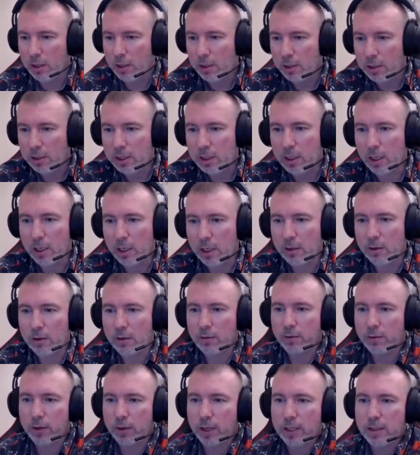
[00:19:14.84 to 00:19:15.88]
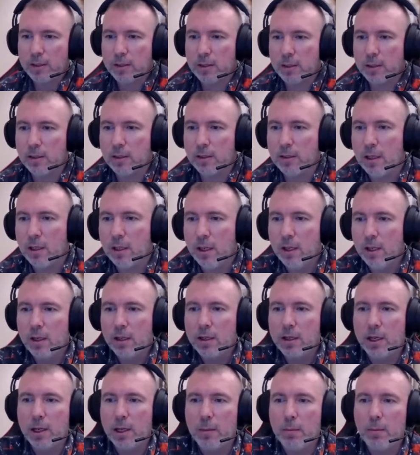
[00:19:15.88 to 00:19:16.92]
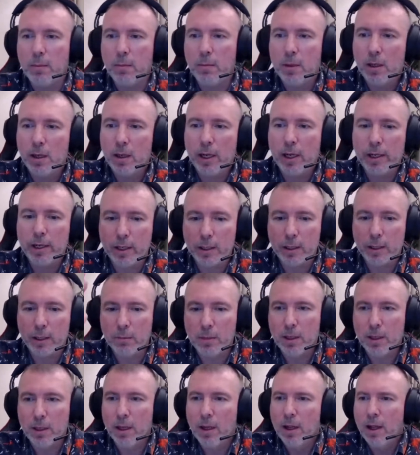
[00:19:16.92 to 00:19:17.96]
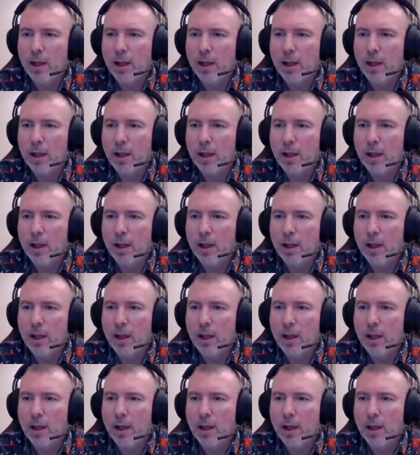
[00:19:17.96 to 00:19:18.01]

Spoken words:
Ian, Francis, Kim, hi Kim,